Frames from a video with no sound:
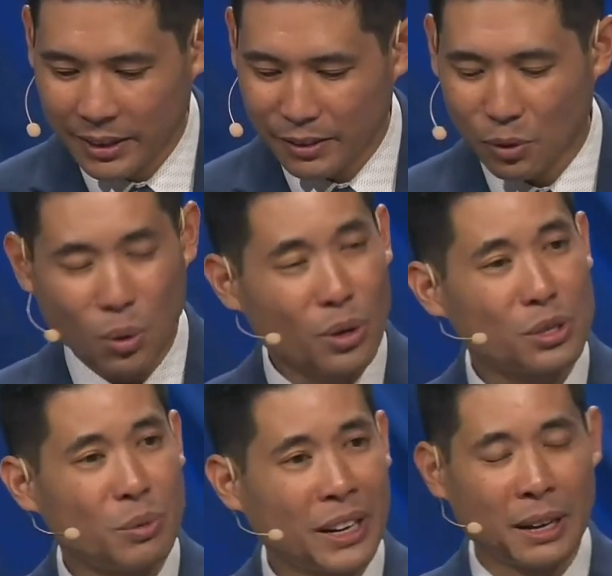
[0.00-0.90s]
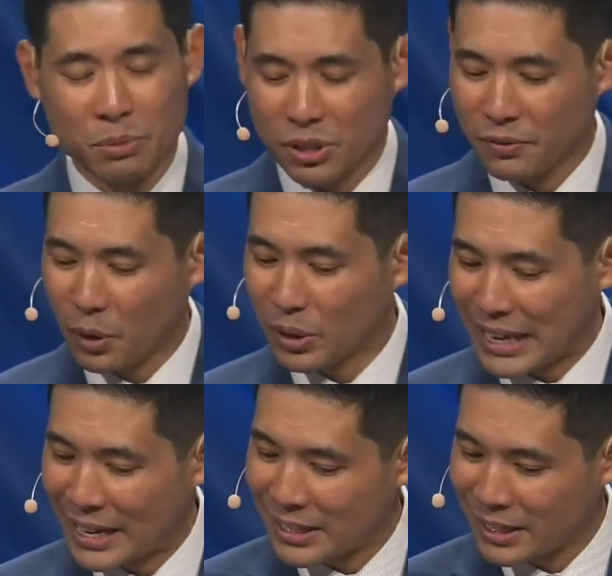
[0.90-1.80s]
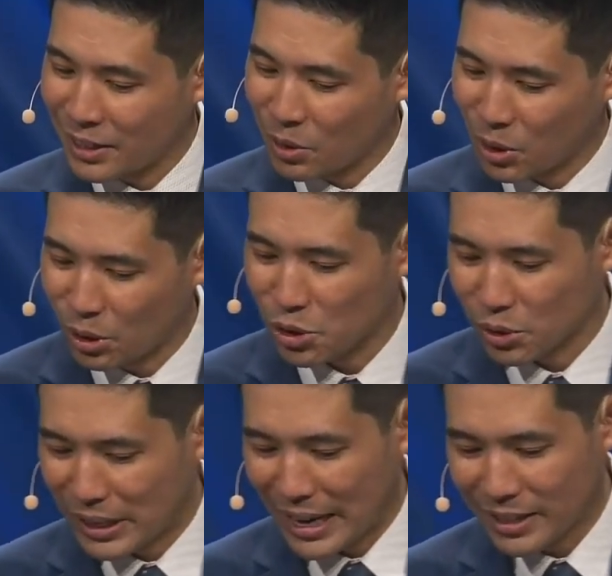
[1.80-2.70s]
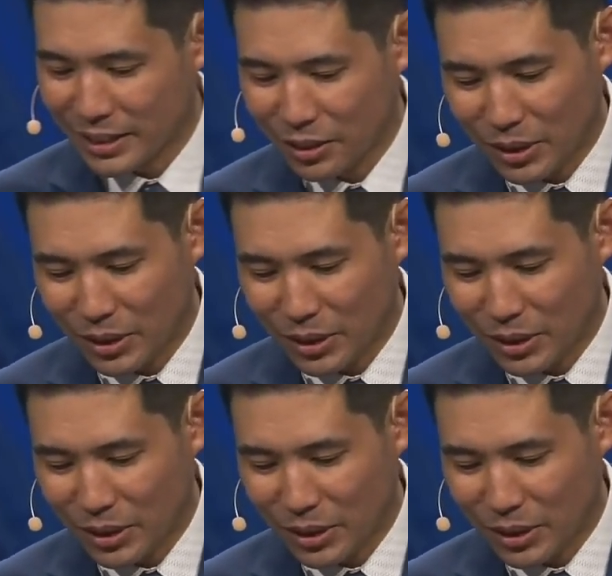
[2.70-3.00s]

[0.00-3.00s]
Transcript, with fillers: And of course, when it comes to folk dancing or cultural dancing,